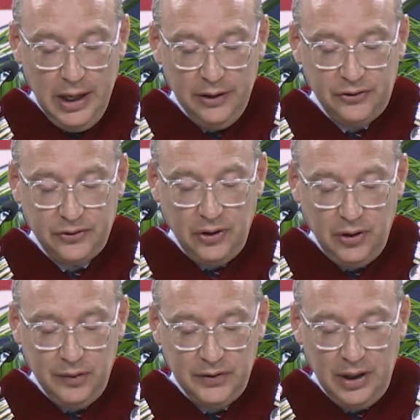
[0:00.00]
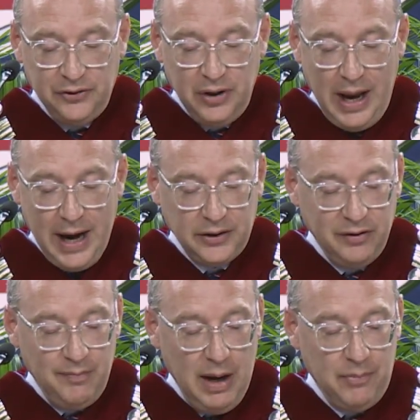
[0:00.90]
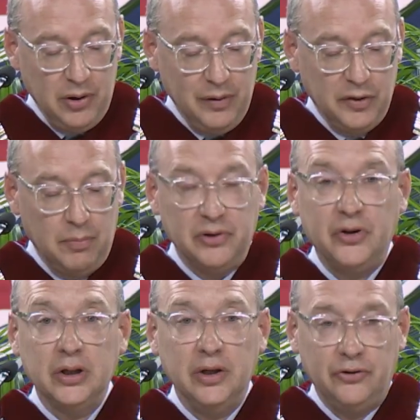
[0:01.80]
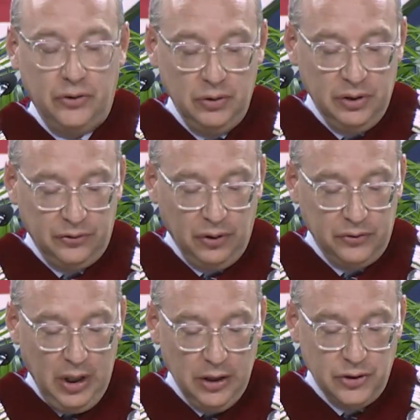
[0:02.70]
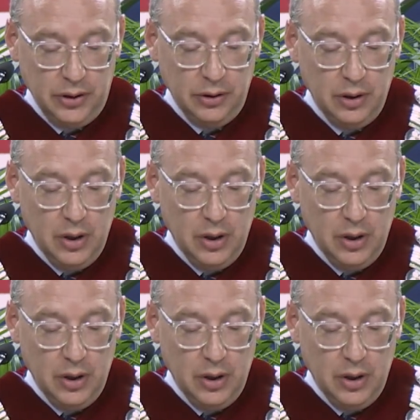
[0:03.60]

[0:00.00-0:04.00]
and served as an active member of the Brazilian Student Association,